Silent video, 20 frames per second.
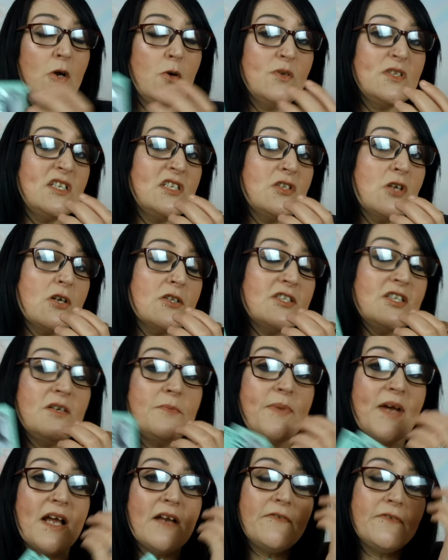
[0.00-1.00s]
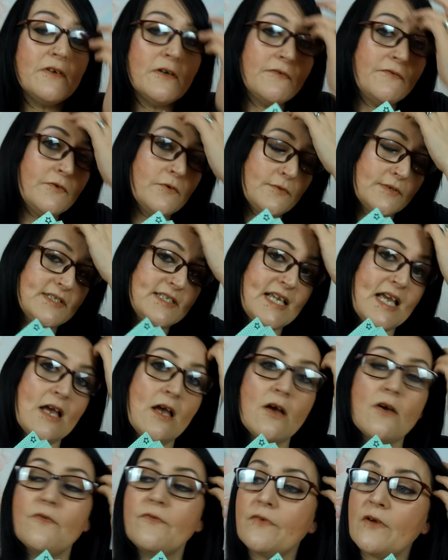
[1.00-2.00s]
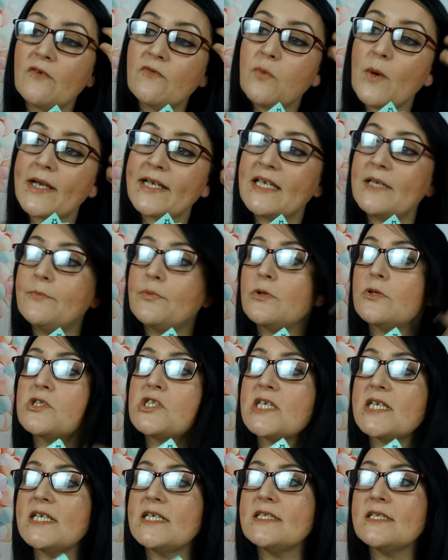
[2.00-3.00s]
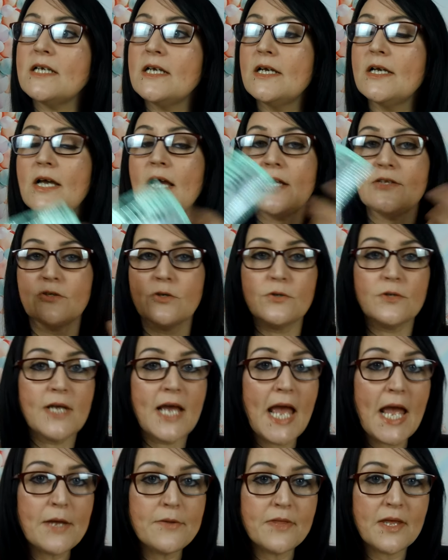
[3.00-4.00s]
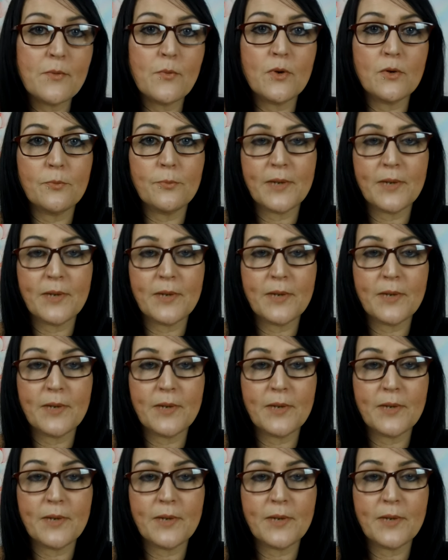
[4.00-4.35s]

which is not too bad for a full set of wacky brushes. Don't know how they will